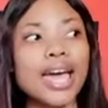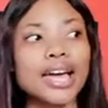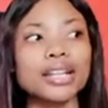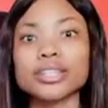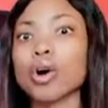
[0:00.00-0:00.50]

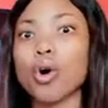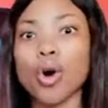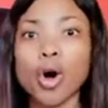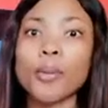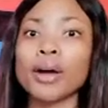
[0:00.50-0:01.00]
and
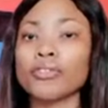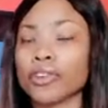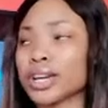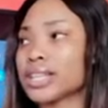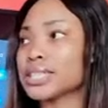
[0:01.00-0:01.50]
all my
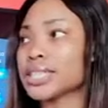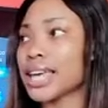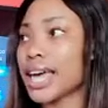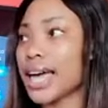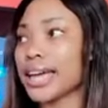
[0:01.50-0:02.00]

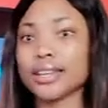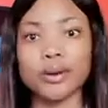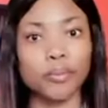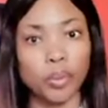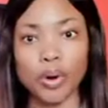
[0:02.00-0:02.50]
friends
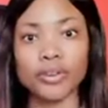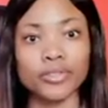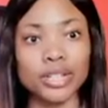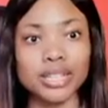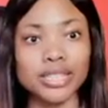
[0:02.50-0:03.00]
had
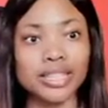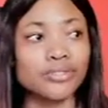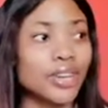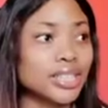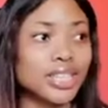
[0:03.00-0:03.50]
boyfriends.
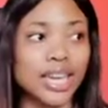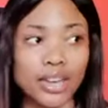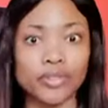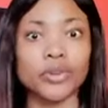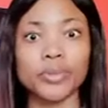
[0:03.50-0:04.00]
In fact,
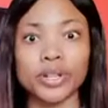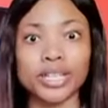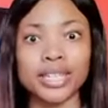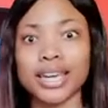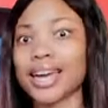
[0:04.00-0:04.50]

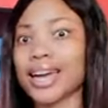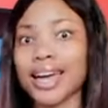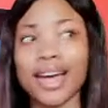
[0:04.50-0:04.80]
everybody,